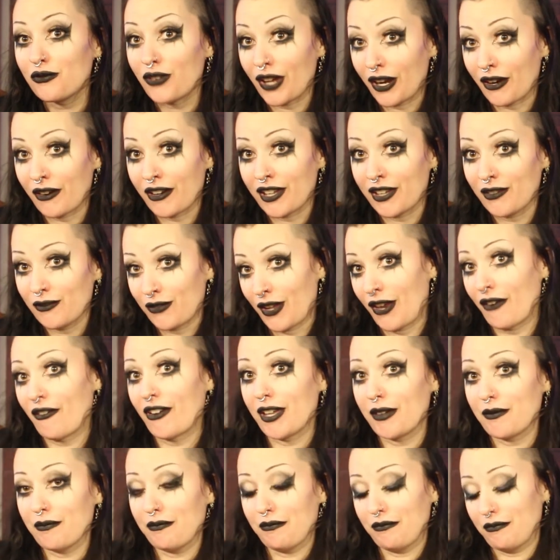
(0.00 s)
very,
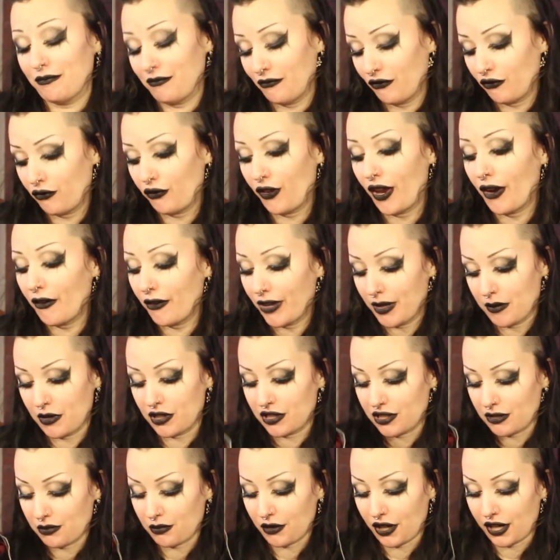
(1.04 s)
very, very
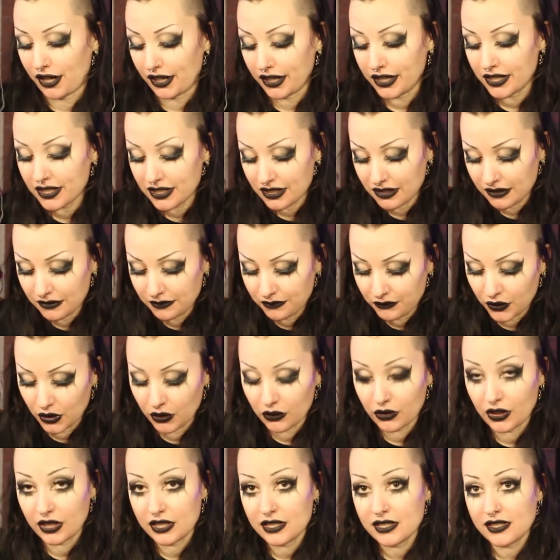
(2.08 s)
much behind
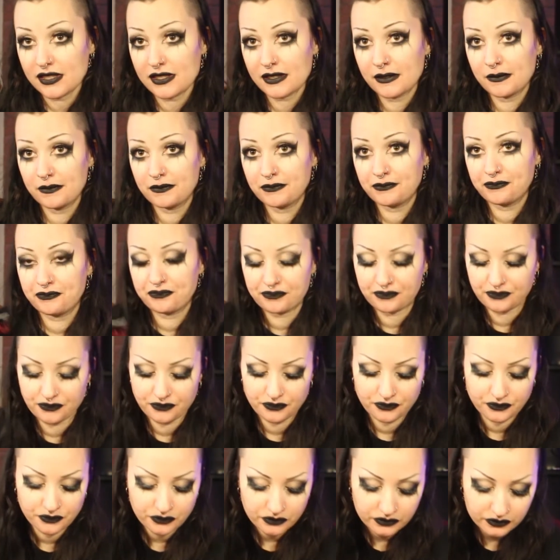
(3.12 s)
on this.
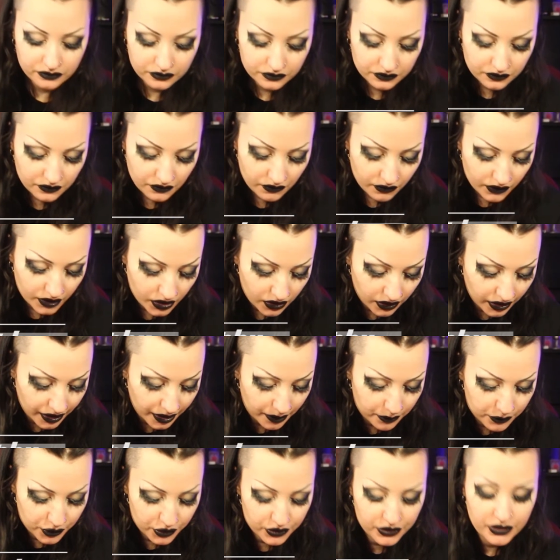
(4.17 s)
I
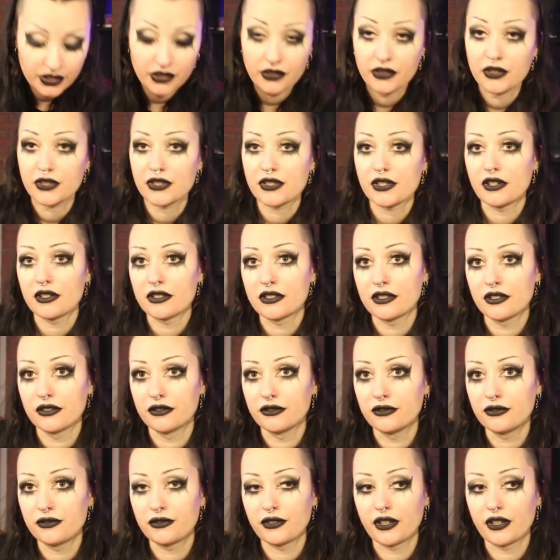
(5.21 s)
am just at the start of